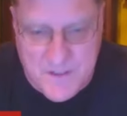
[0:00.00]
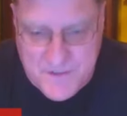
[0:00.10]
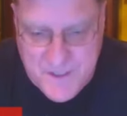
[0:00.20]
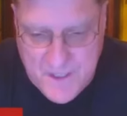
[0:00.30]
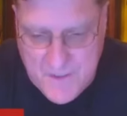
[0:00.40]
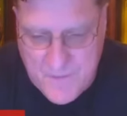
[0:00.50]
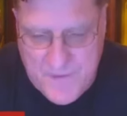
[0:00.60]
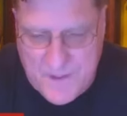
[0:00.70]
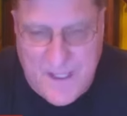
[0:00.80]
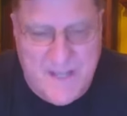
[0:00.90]
just
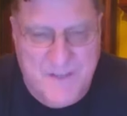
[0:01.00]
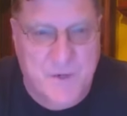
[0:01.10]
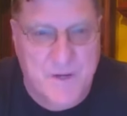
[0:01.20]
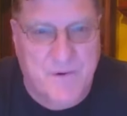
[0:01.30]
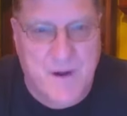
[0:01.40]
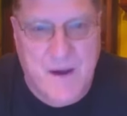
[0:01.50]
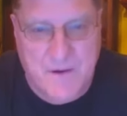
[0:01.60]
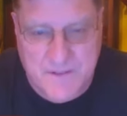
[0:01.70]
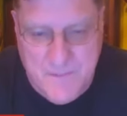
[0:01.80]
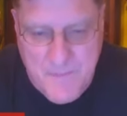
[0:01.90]
within the last 24
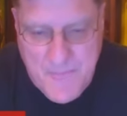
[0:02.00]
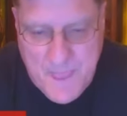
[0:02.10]
hours,